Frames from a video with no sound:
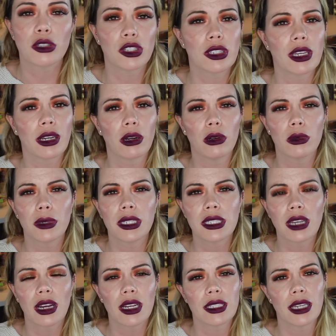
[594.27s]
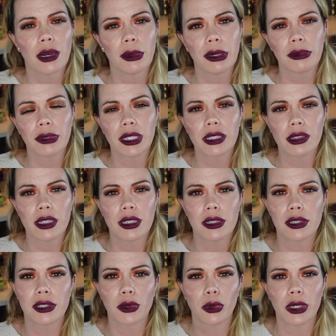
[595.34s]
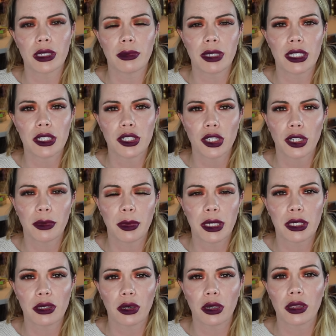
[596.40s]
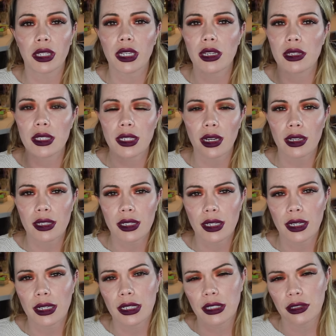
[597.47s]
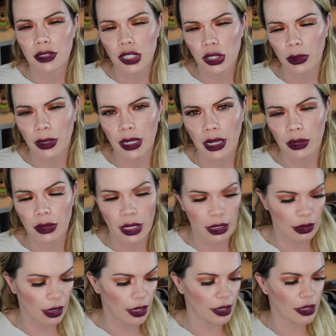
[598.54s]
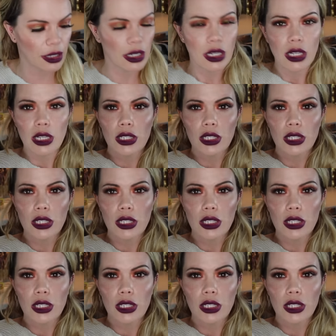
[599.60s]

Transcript: So just like always guys, how I rank these is going to be determined on the kiss test and showing how they layer.